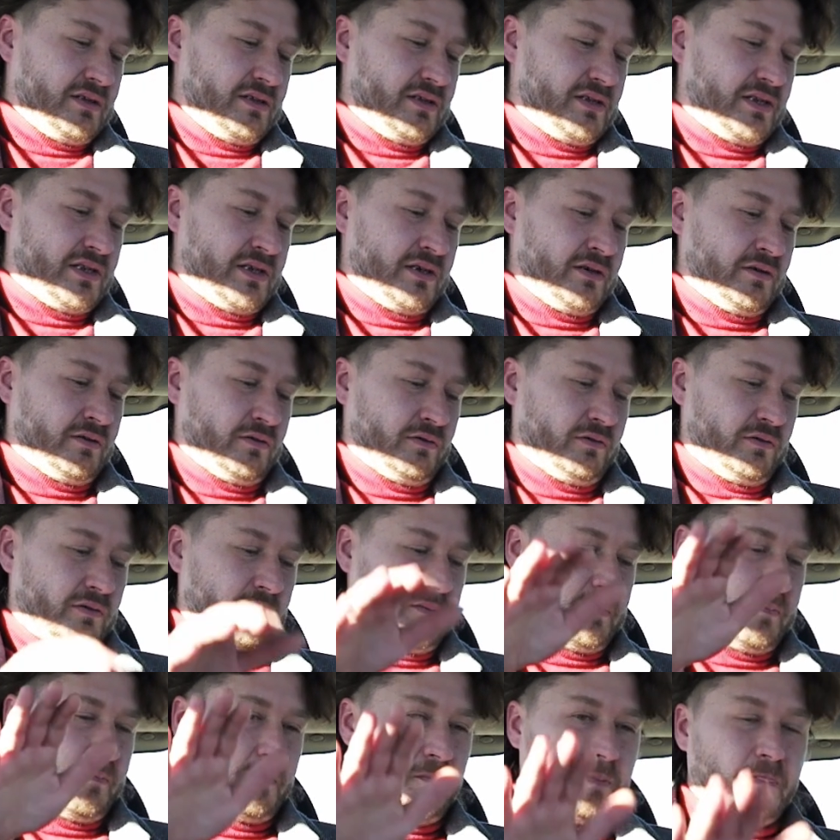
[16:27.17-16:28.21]
So
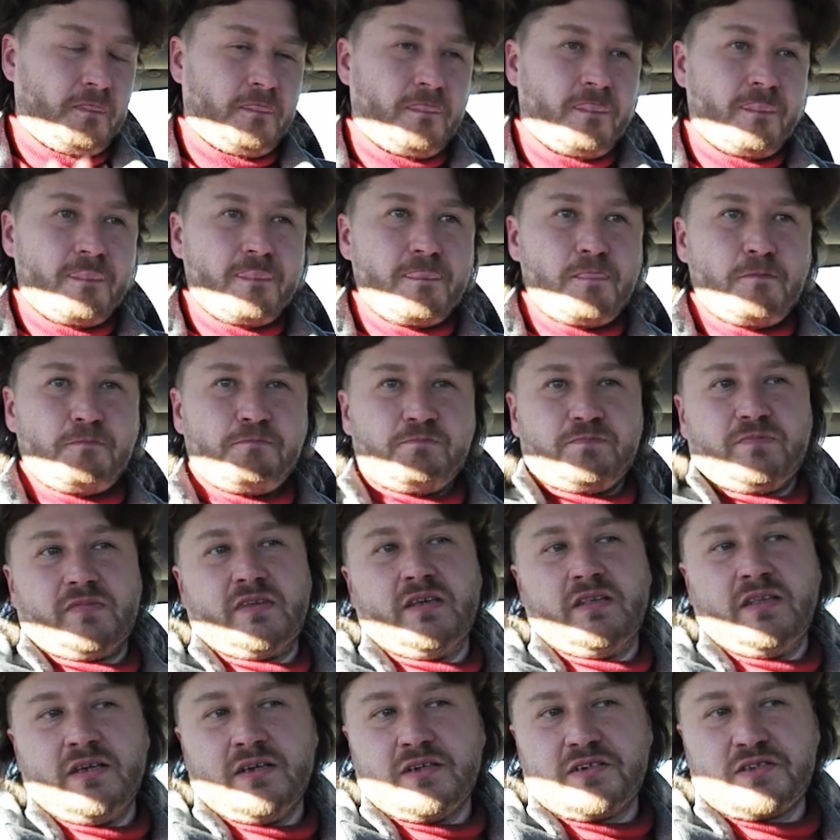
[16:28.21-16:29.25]

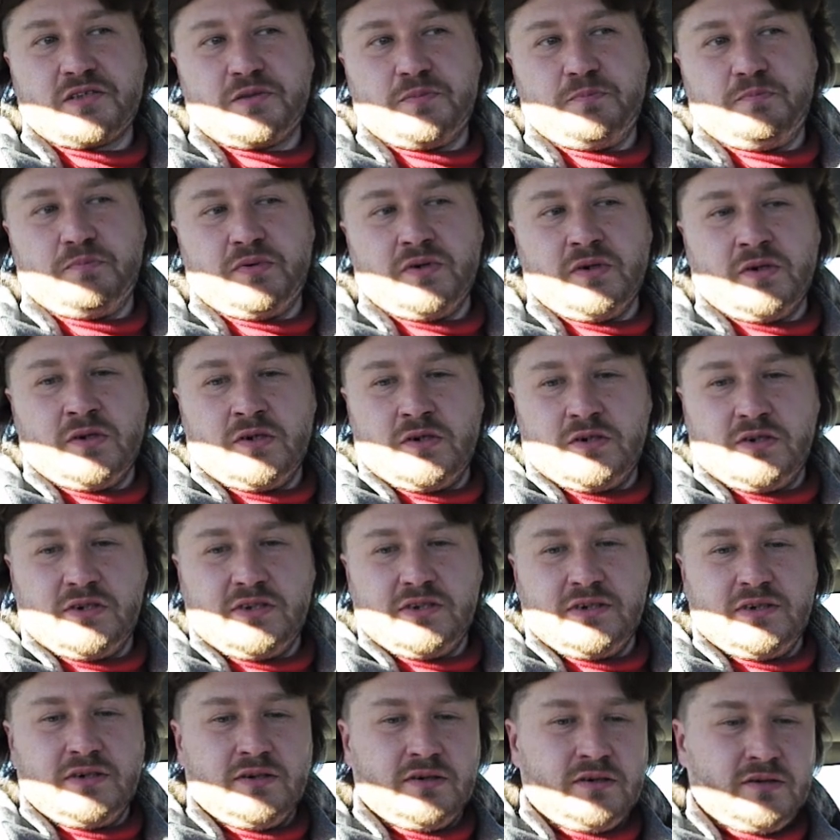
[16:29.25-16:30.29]
the next
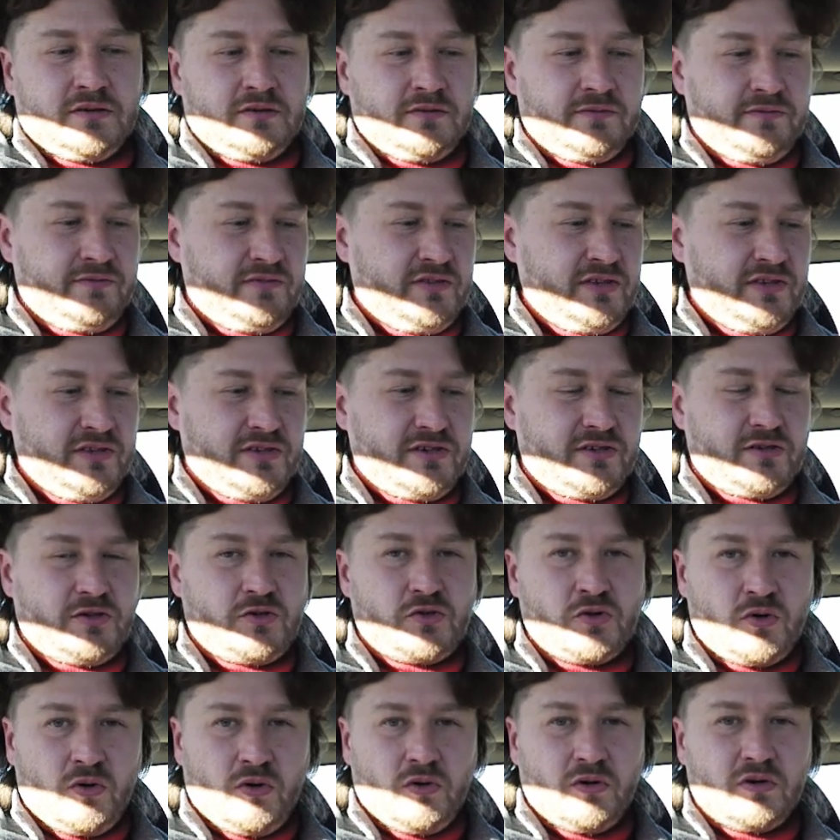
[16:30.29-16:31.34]
part of this
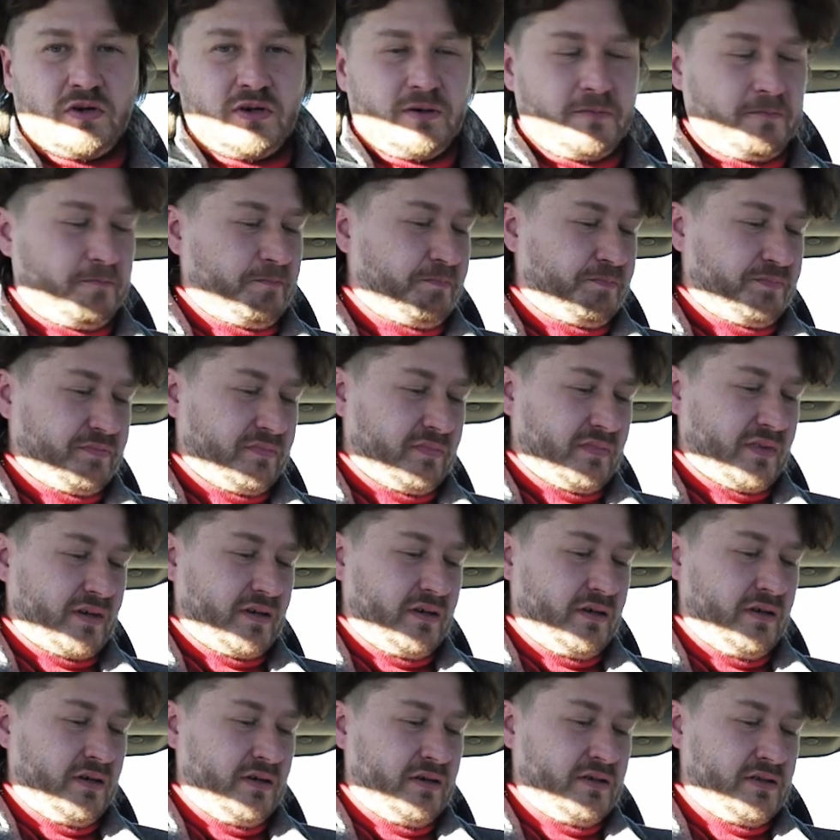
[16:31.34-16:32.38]
talk
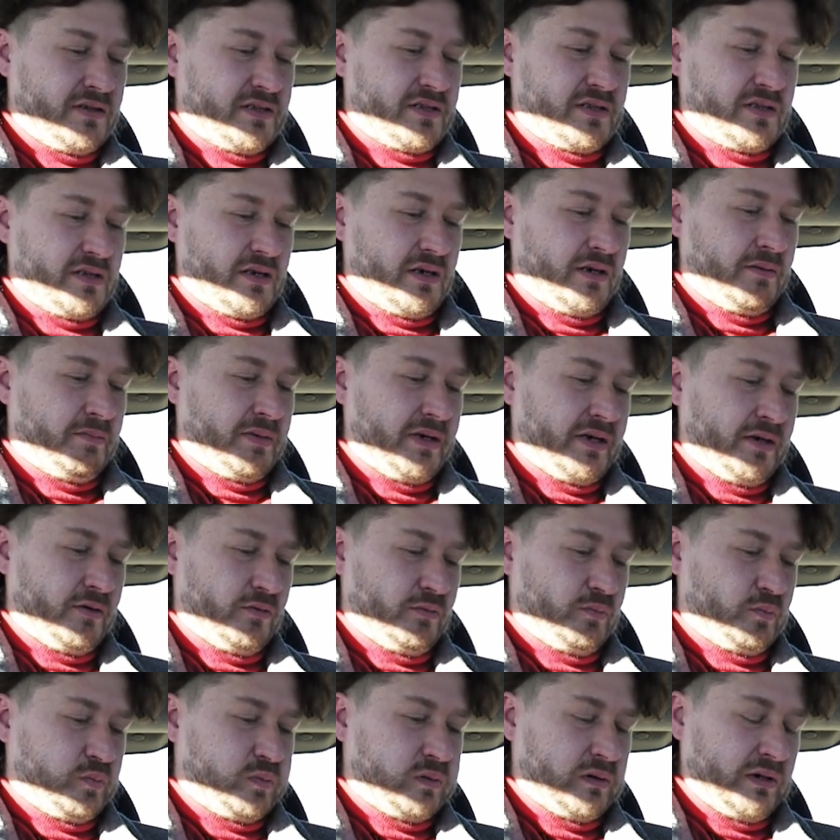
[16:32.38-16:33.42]
is
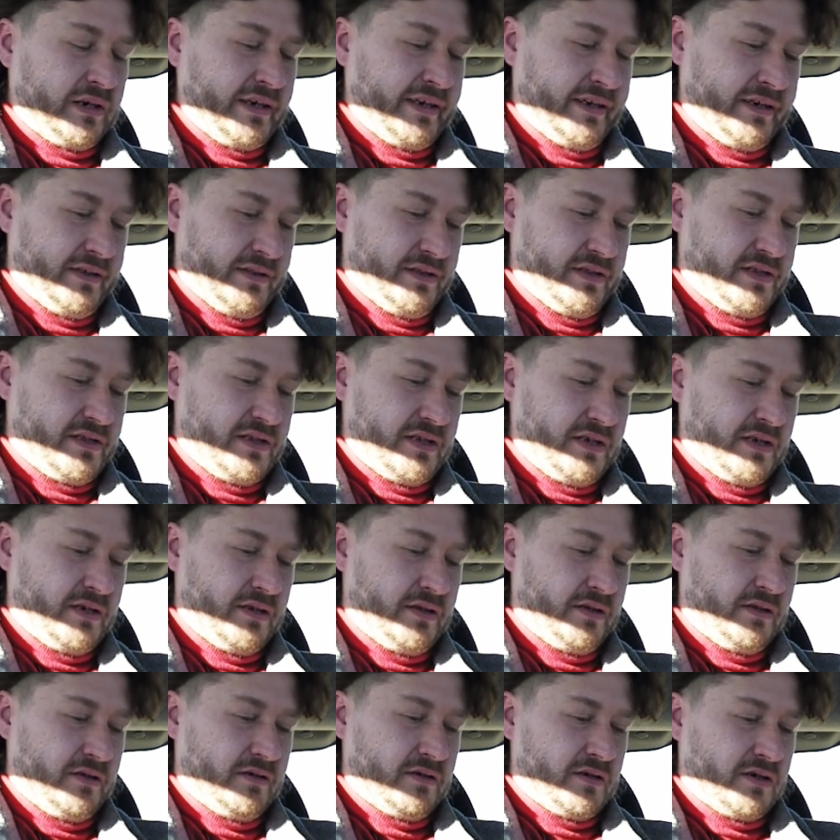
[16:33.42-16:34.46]
about plans,
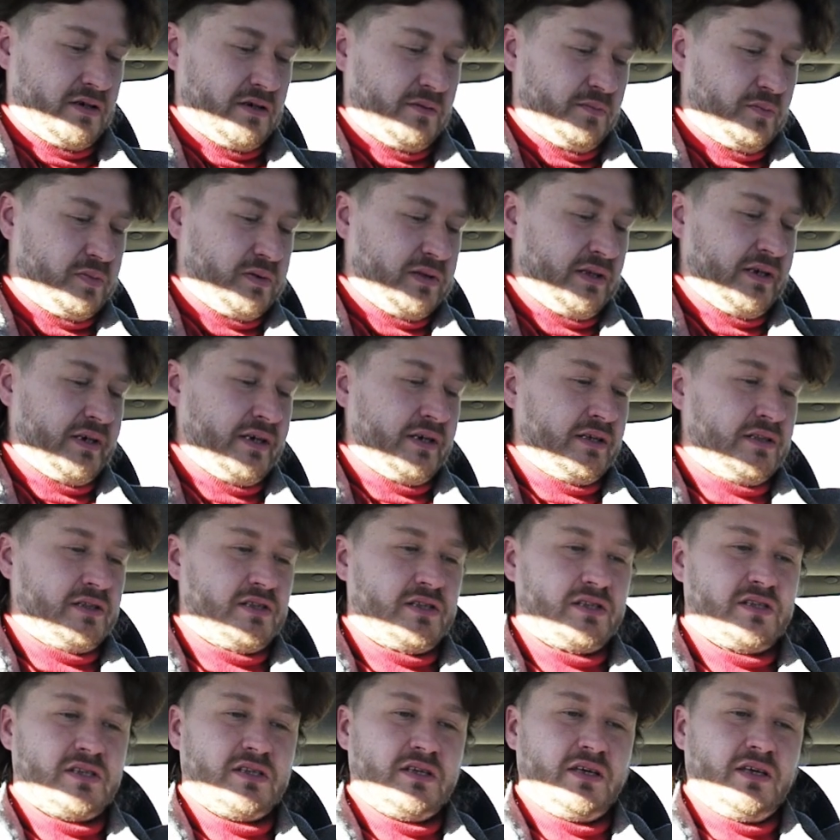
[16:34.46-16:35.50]
and there are
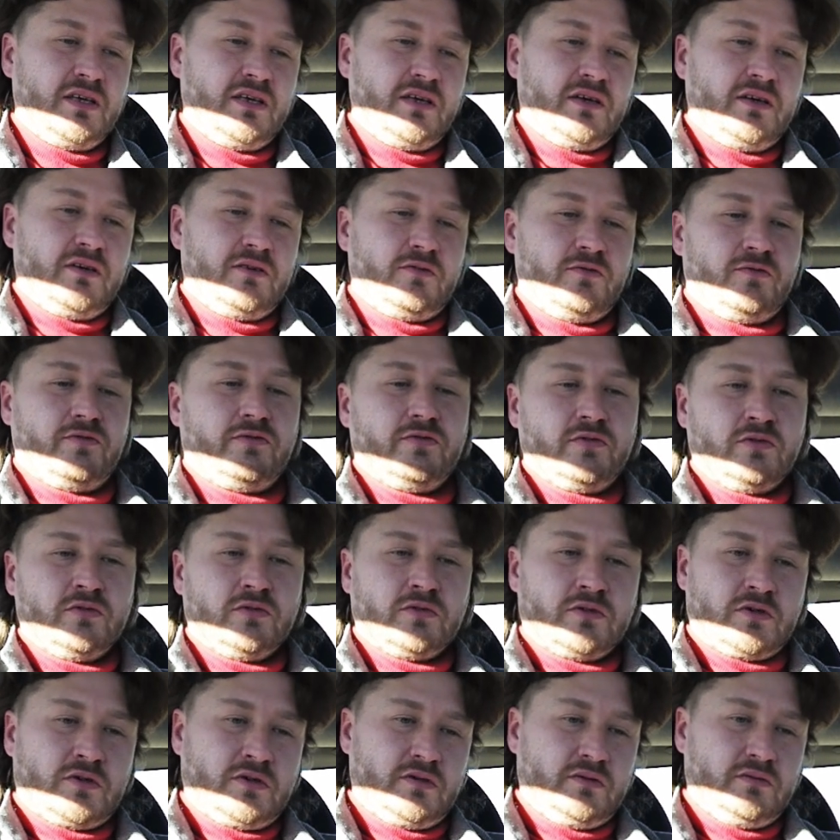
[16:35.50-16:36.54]
plans
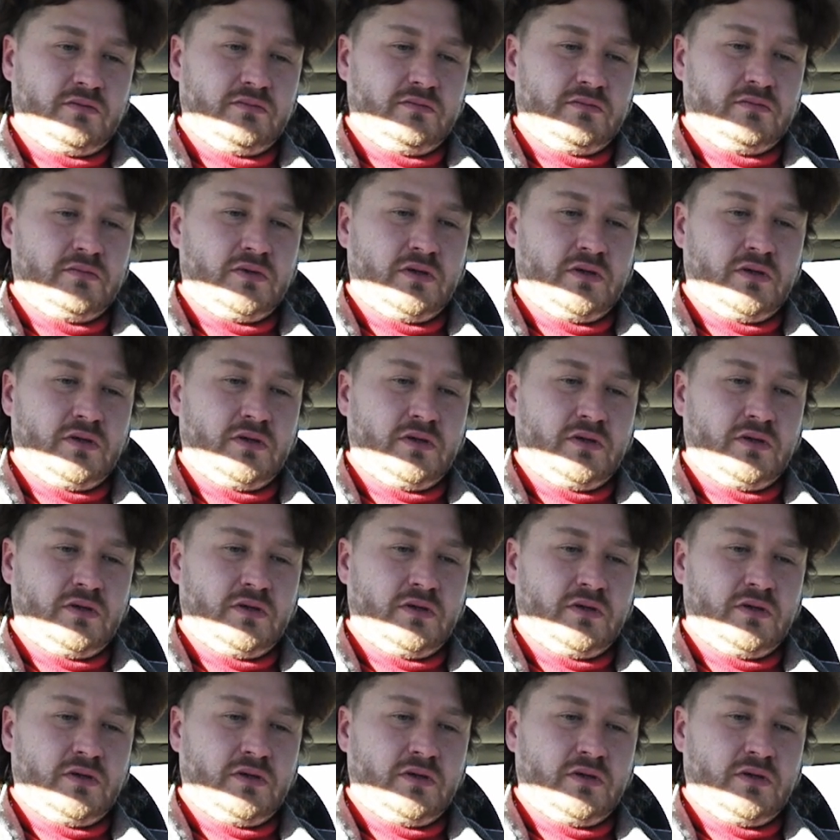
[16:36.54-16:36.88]
for